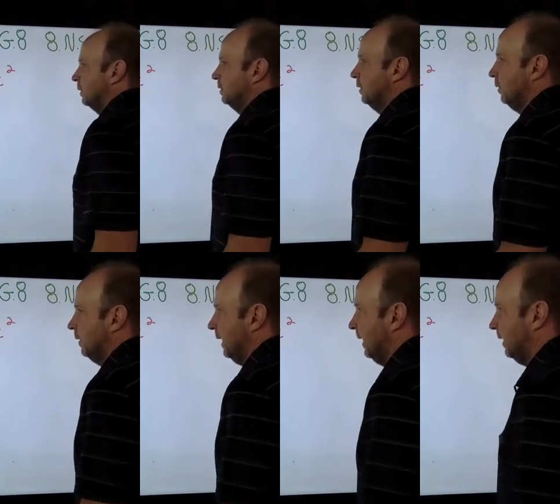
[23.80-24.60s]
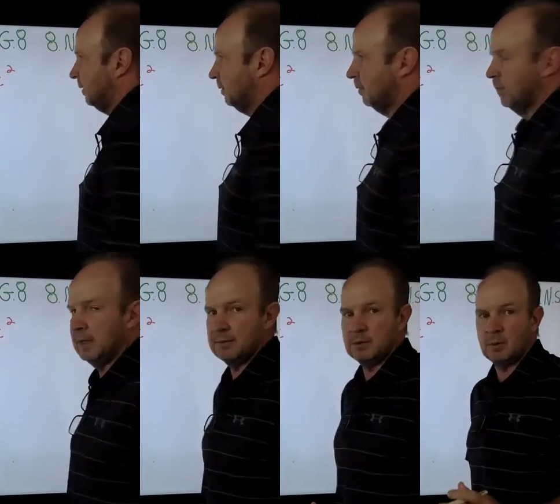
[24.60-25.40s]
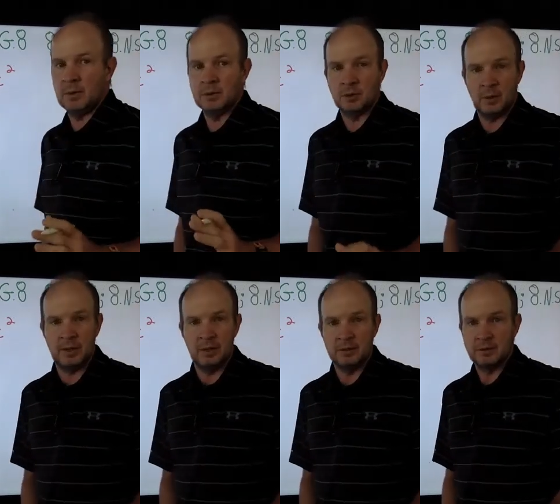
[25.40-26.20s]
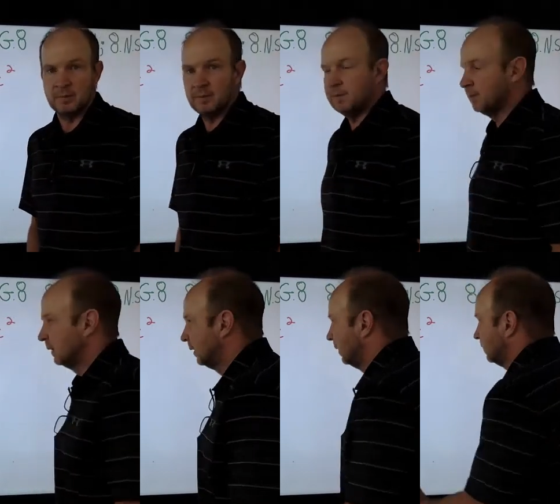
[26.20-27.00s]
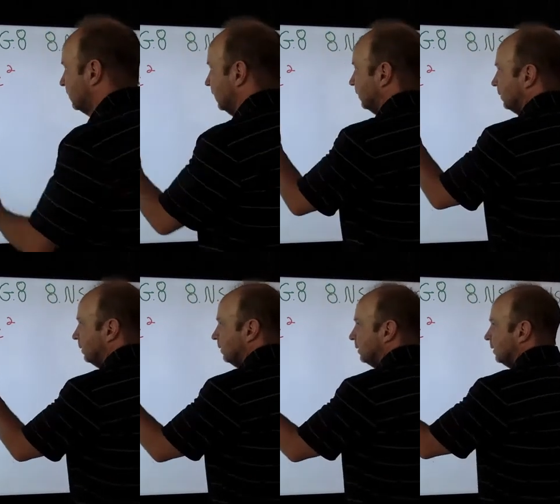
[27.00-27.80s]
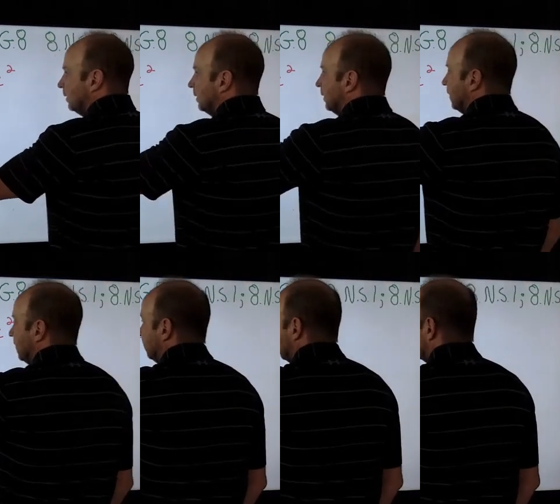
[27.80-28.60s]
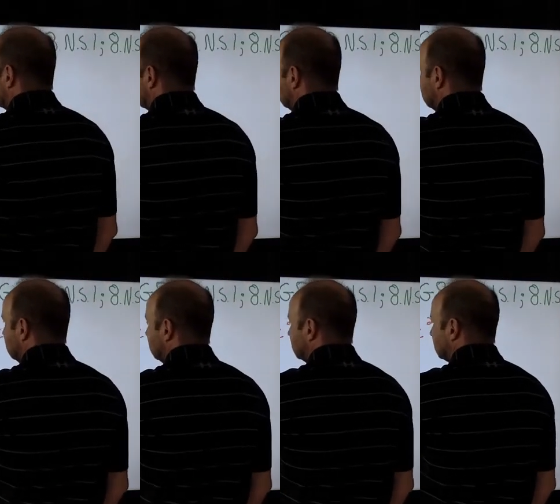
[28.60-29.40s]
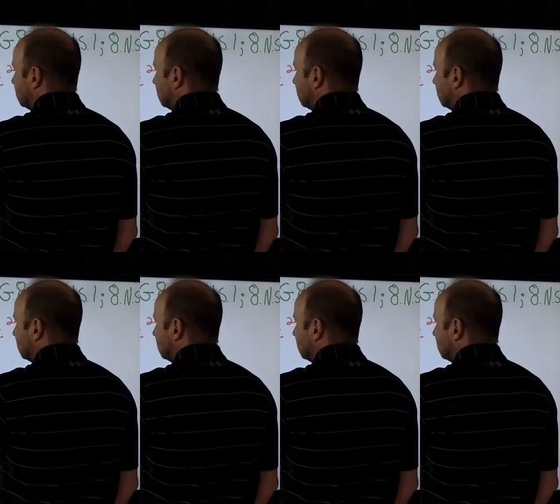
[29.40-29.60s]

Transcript: to do that, we have to know our squares. So if I look at this,